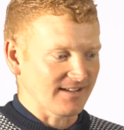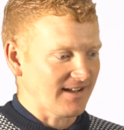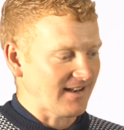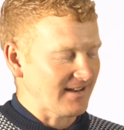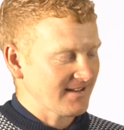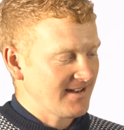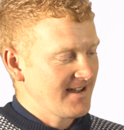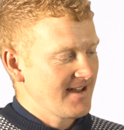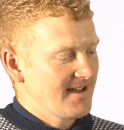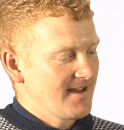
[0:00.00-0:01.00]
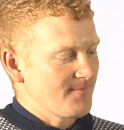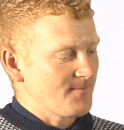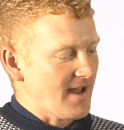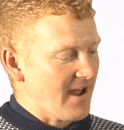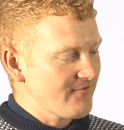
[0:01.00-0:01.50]
Like
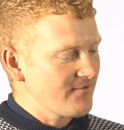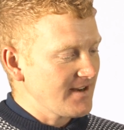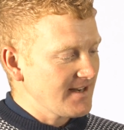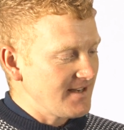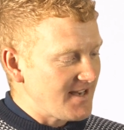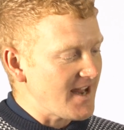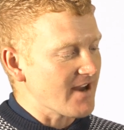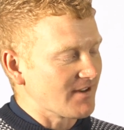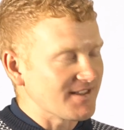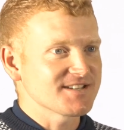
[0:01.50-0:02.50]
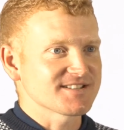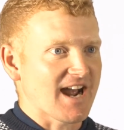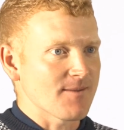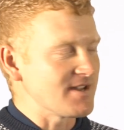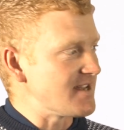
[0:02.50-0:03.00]
every year at this
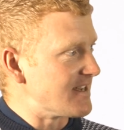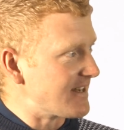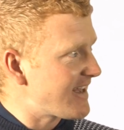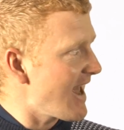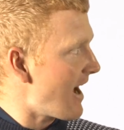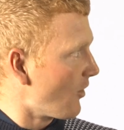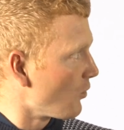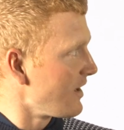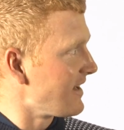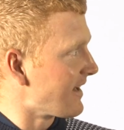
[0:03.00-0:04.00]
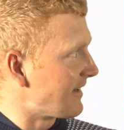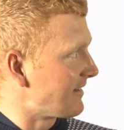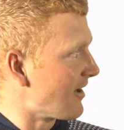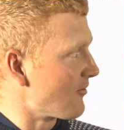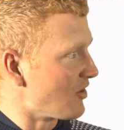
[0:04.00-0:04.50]
time of year, get a
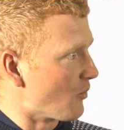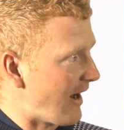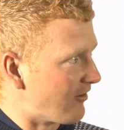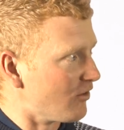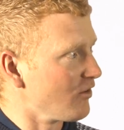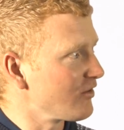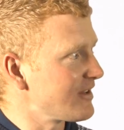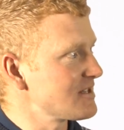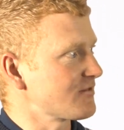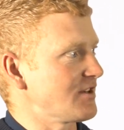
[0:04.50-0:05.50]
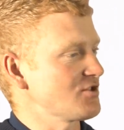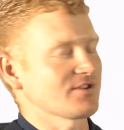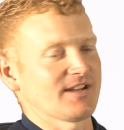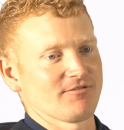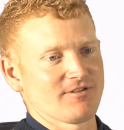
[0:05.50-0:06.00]
weekend, don't you, where yeah. all these fish
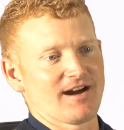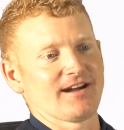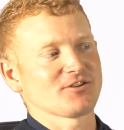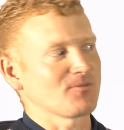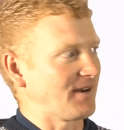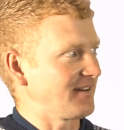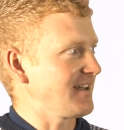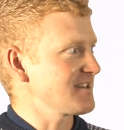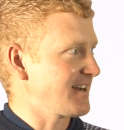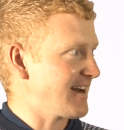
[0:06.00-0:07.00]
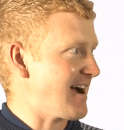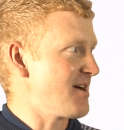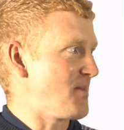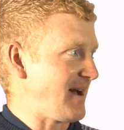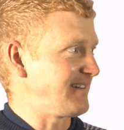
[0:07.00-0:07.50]
think, right, come on, let's get out
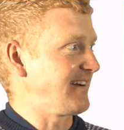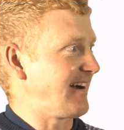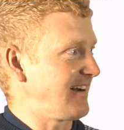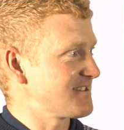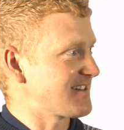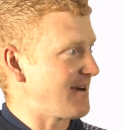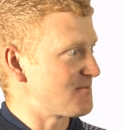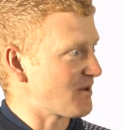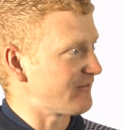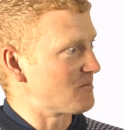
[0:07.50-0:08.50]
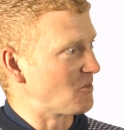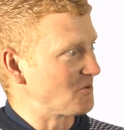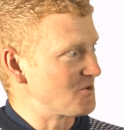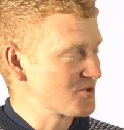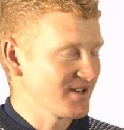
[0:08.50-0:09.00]
of bed now. It's time to have a
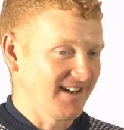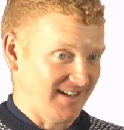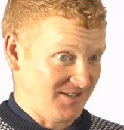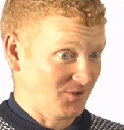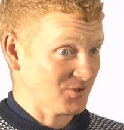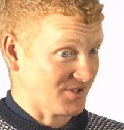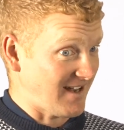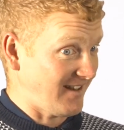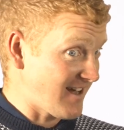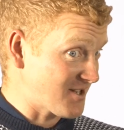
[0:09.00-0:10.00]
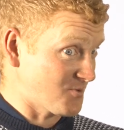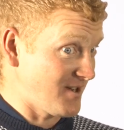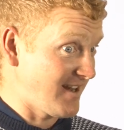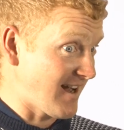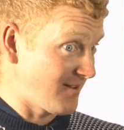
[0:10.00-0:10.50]
munch. And it looks like last
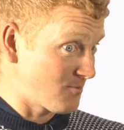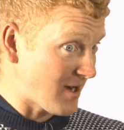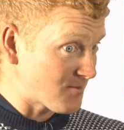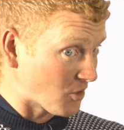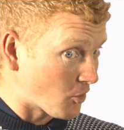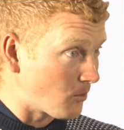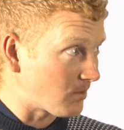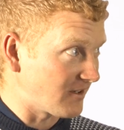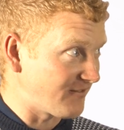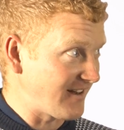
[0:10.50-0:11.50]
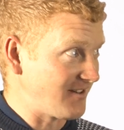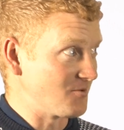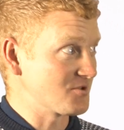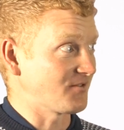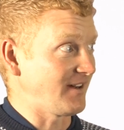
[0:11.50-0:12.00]
weekend, perhaps a couple of
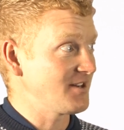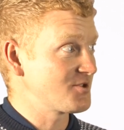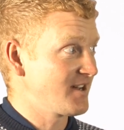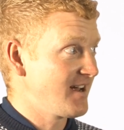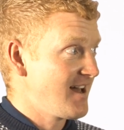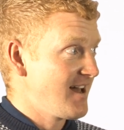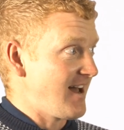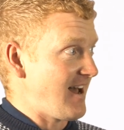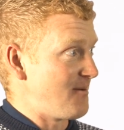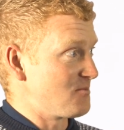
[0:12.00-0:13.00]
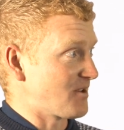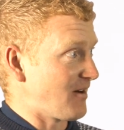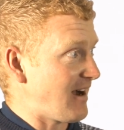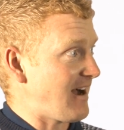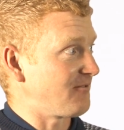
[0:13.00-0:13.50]
venues fished. Um, so
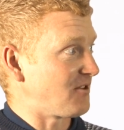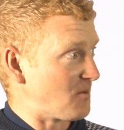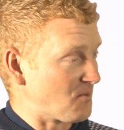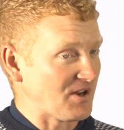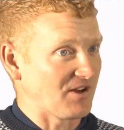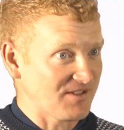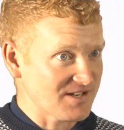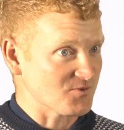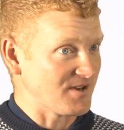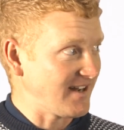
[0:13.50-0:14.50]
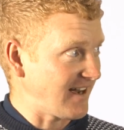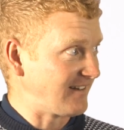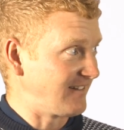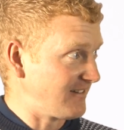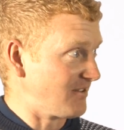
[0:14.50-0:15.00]
I've got my money on this weekend.